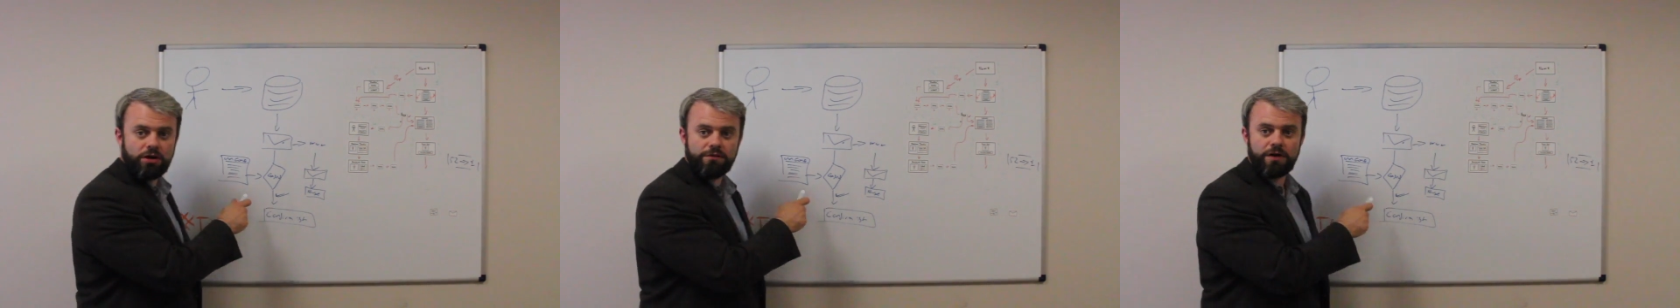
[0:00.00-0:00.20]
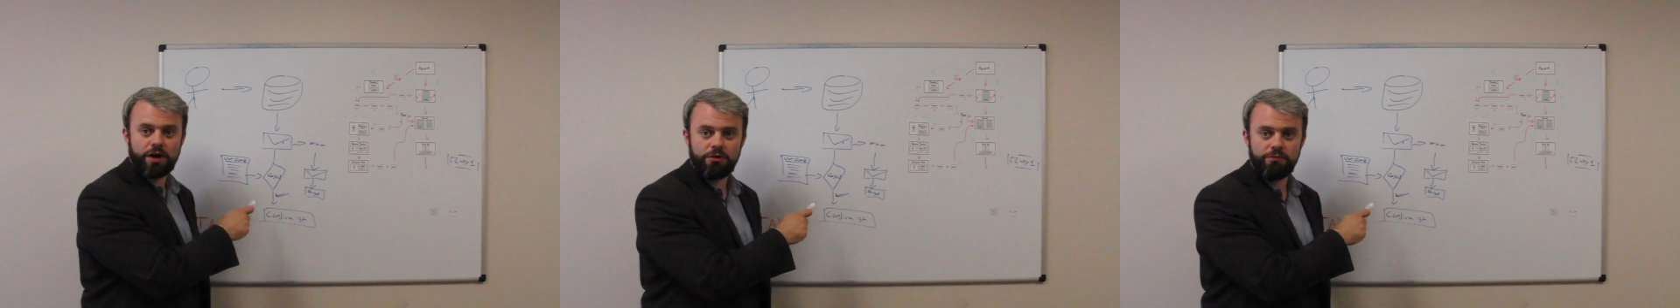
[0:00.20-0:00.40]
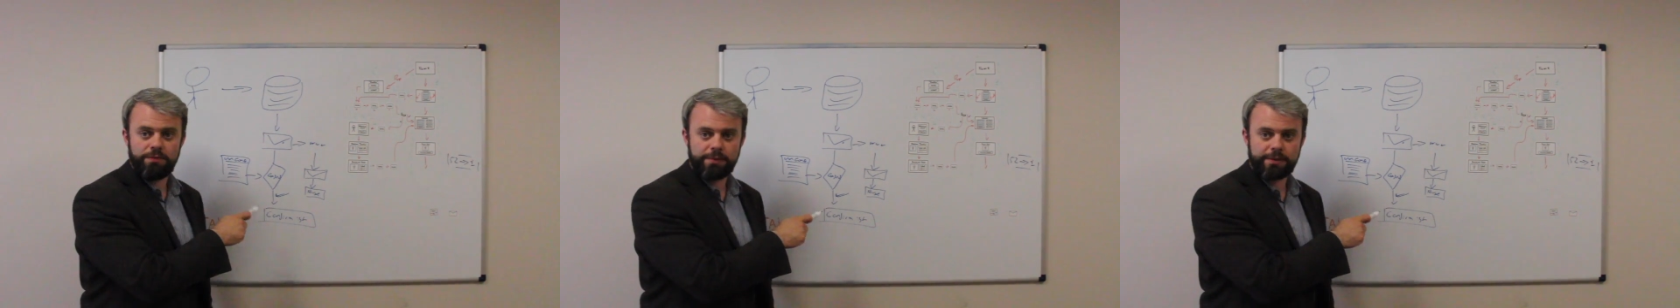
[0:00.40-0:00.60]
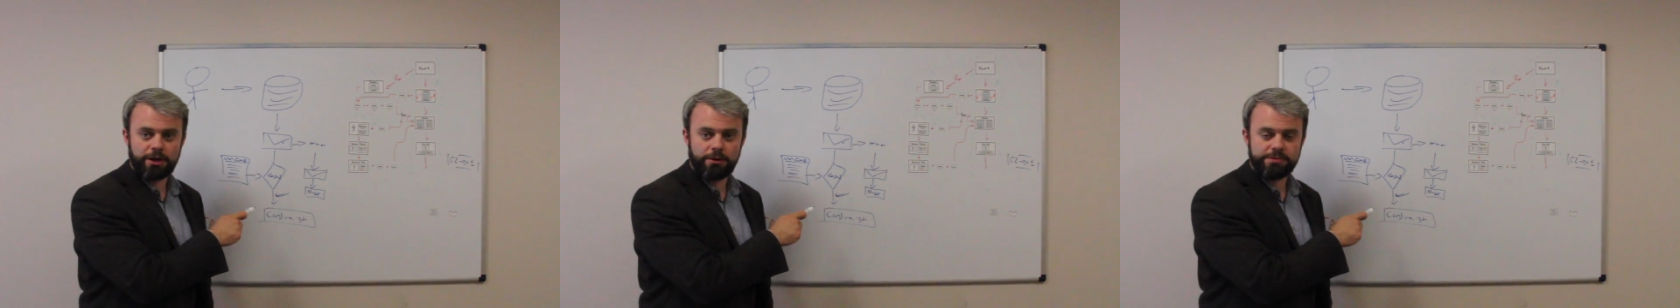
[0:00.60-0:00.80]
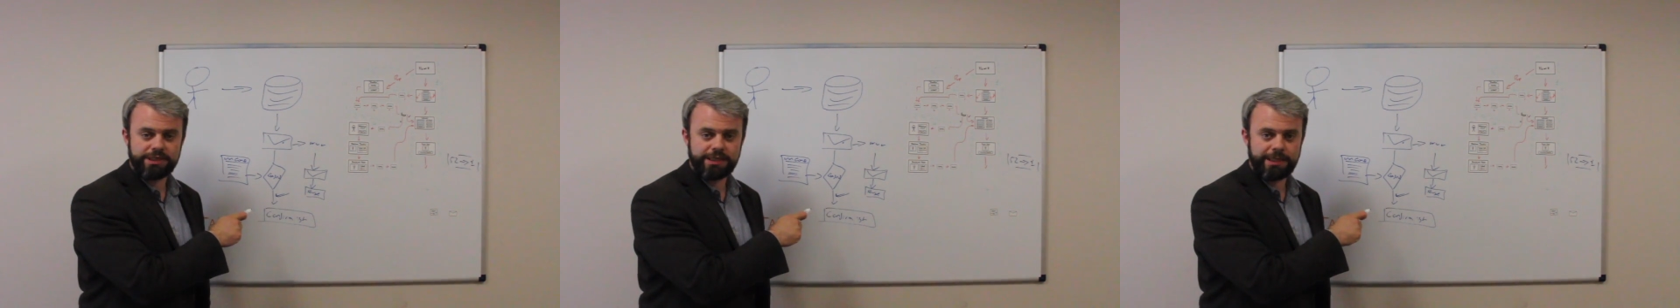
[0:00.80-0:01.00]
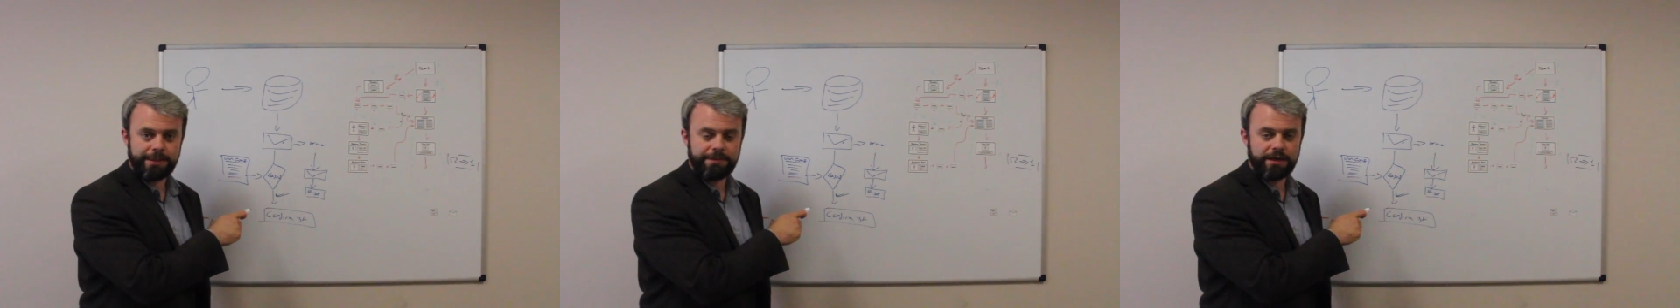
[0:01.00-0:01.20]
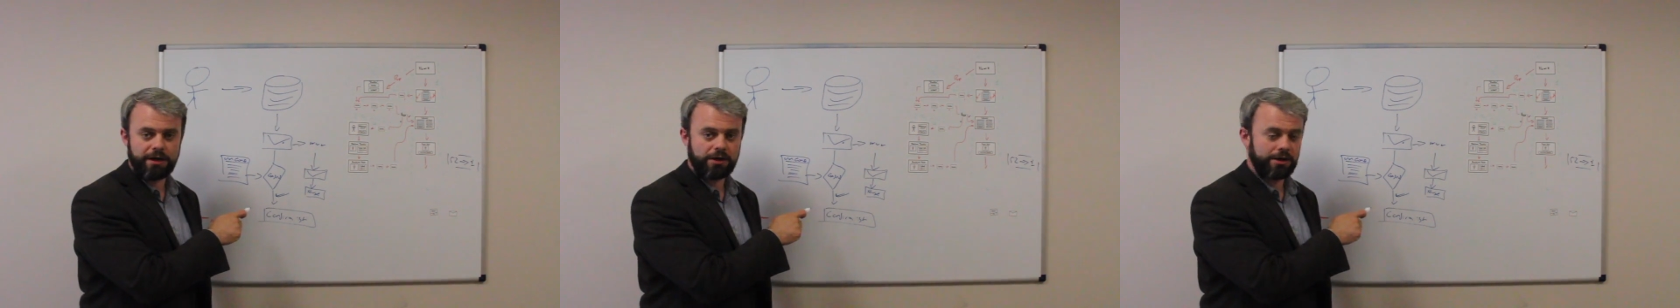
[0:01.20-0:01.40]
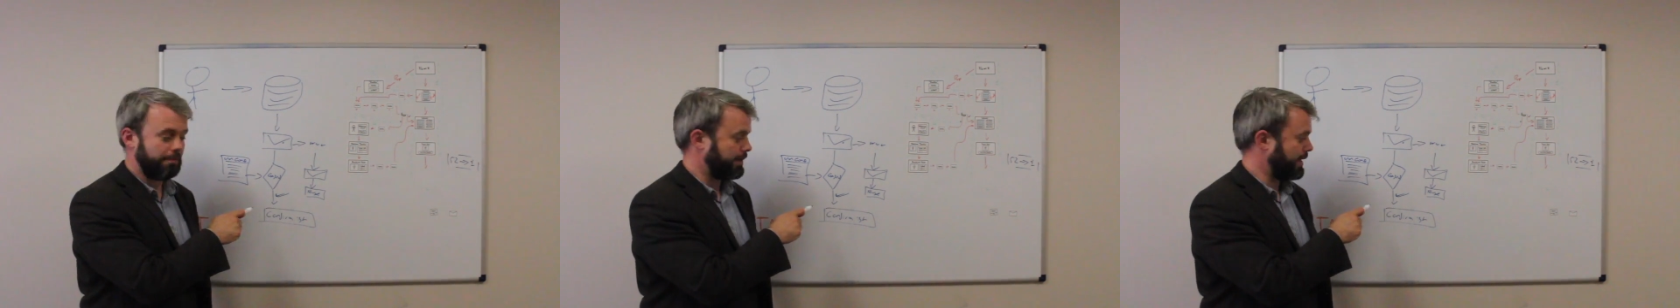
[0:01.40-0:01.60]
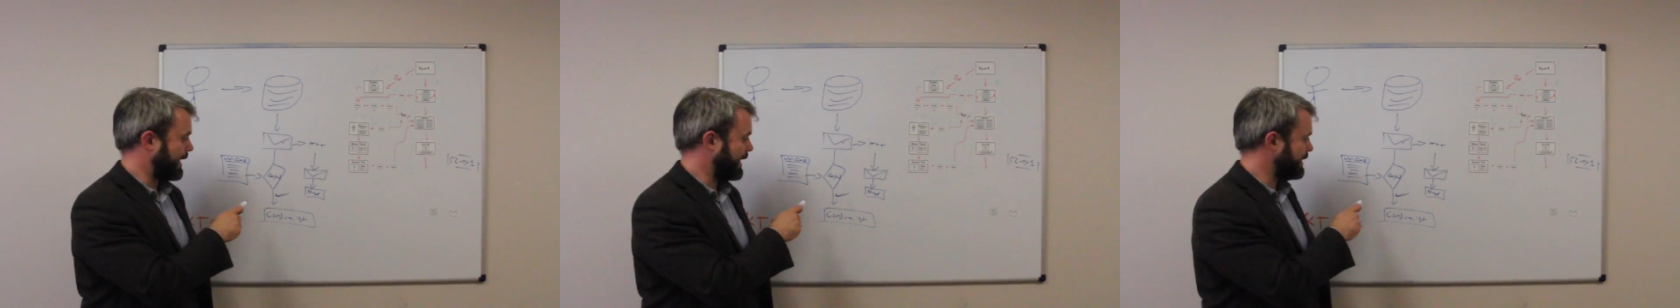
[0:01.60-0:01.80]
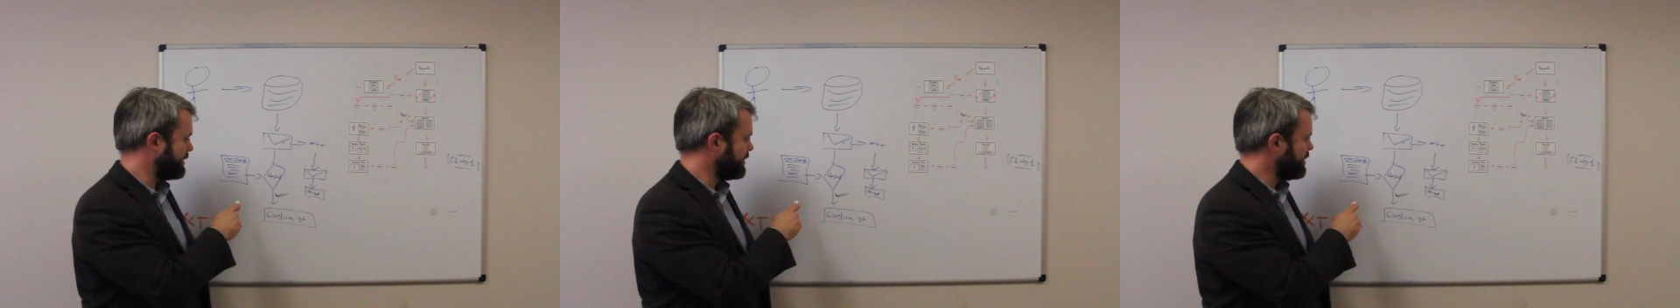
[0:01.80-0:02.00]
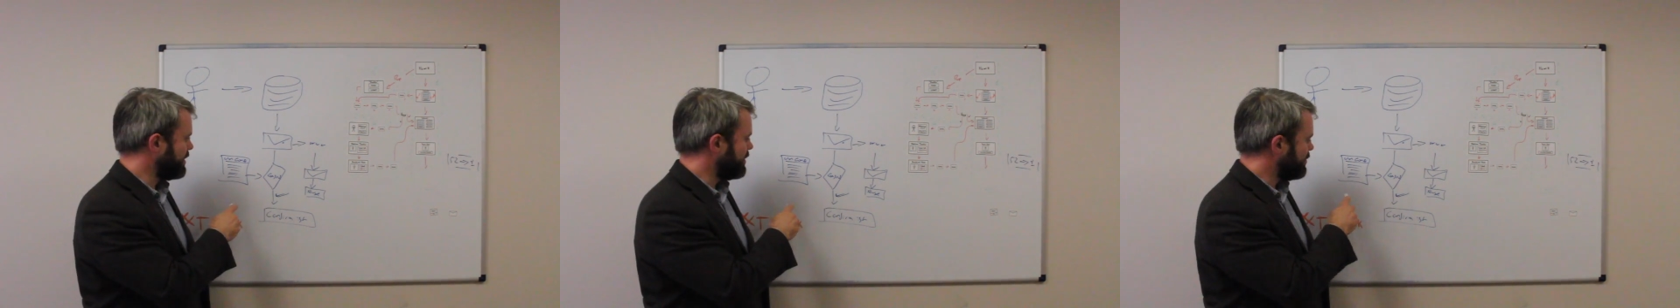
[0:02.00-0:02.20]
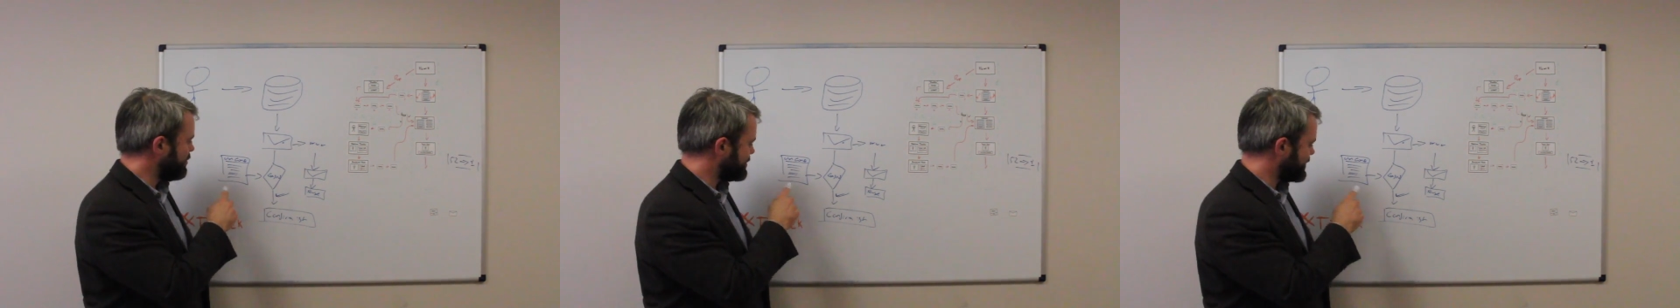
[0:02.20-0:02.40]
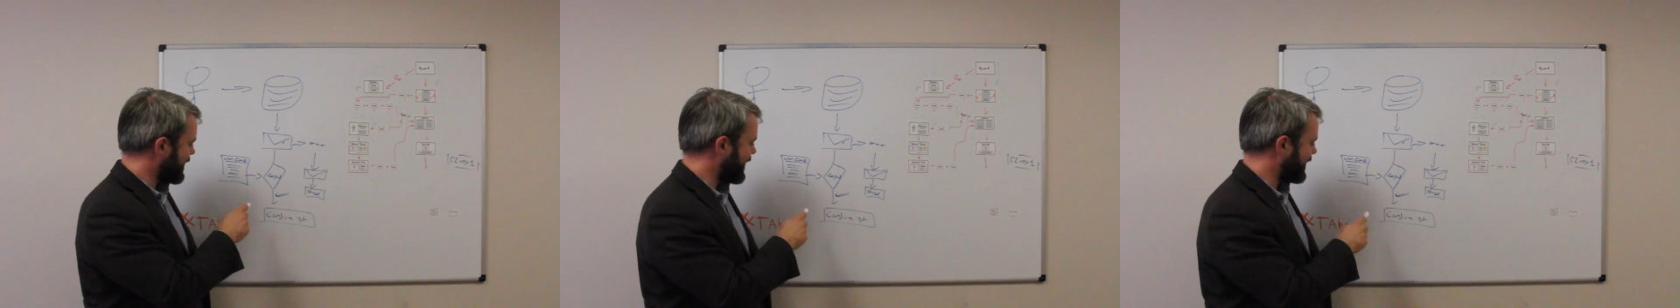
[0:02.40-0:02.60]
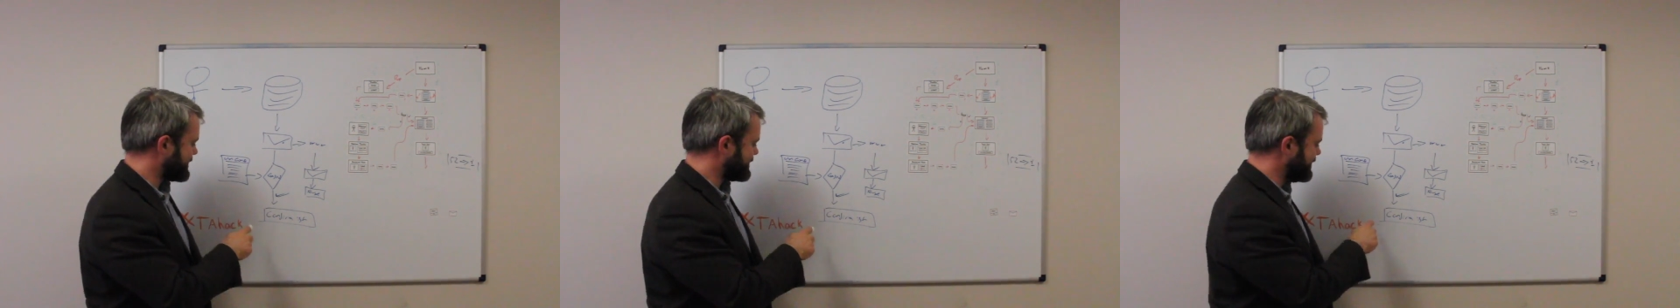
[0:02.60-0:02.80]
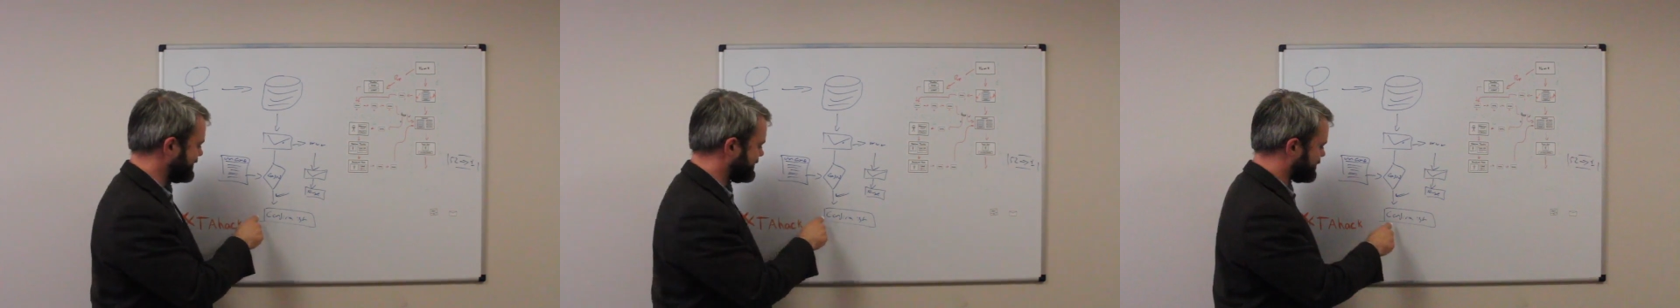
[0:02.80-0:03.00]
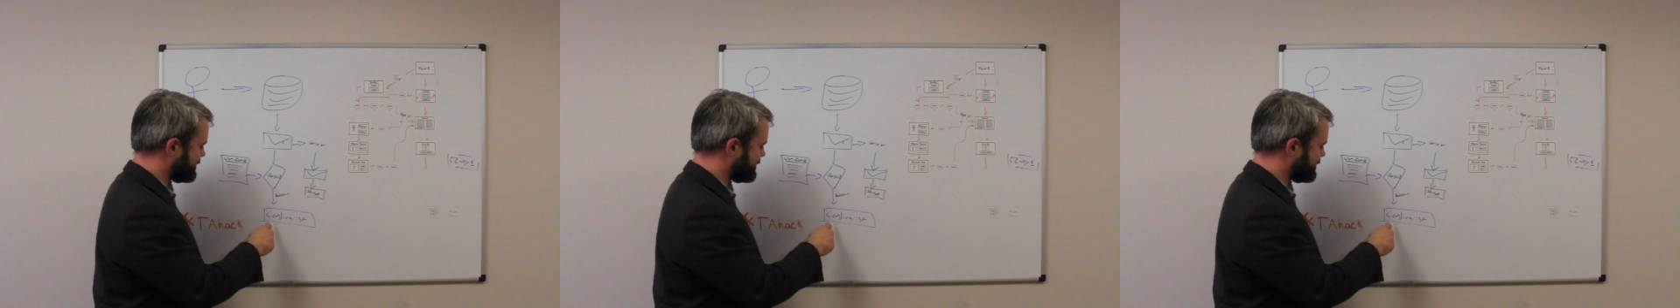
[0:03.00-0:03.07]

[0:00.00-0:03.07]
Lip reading: of how we become GDPR compliant. There's actually